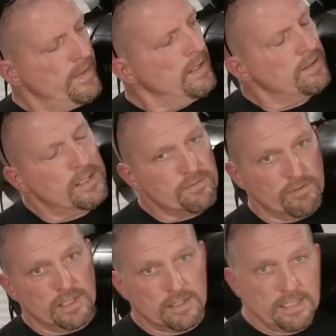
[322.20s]
doesn't
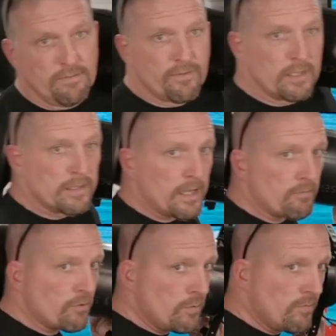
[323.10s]
really leave a lot of
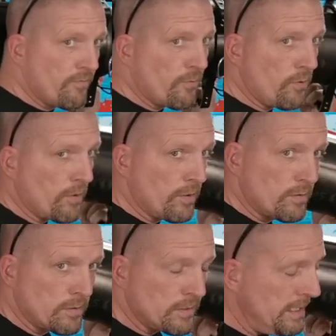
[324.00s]
room for
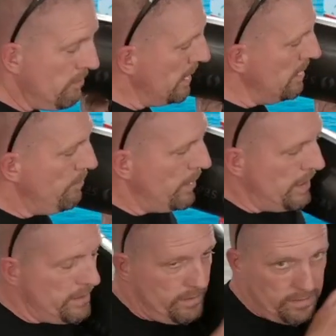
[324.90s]
leeway,
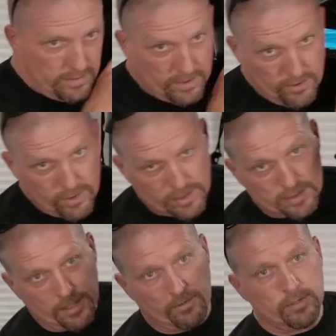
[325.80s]
but you could
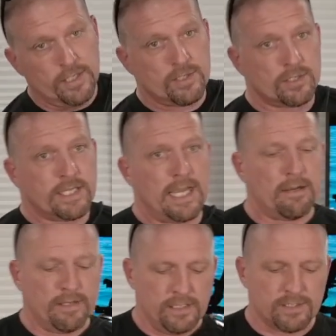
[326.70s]
literally just
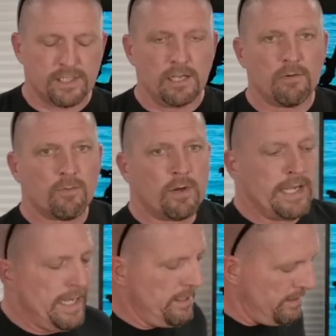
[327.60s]
carry this thing with one
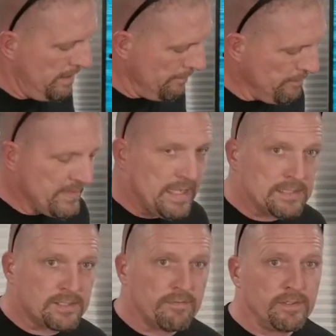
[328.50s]
hand at
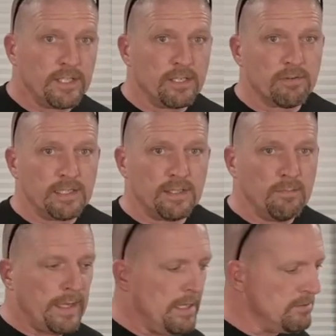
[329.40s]
17 or 18
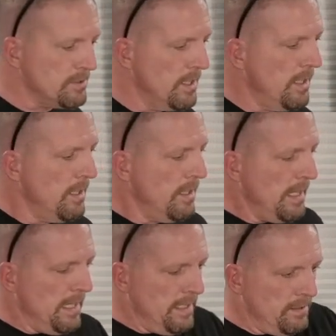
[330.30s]
pounds
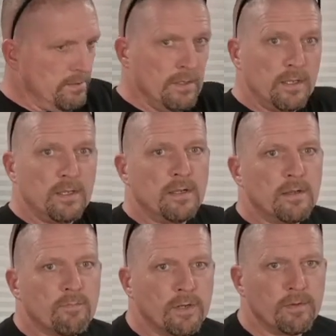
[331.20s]
and
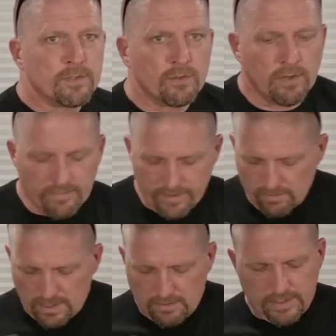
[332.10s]
pretty much do whatever you
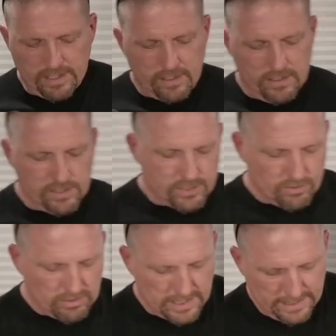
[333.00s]
want with it because it's so
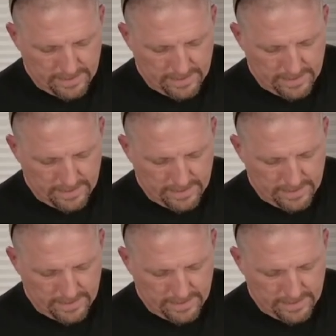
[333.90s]
light.